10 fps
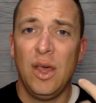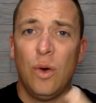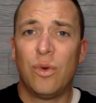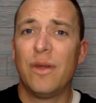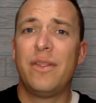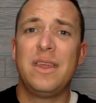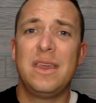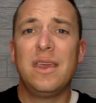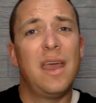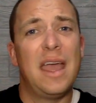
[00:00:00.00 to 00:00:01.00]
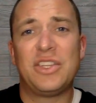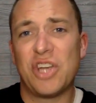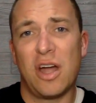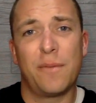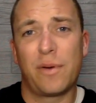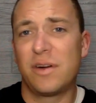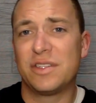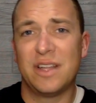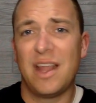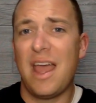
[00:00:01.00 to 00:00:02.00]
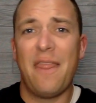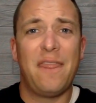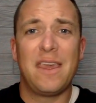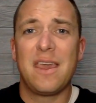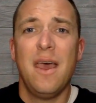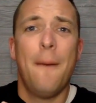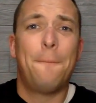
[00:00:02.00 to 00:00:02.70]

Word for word: we're the HR person and the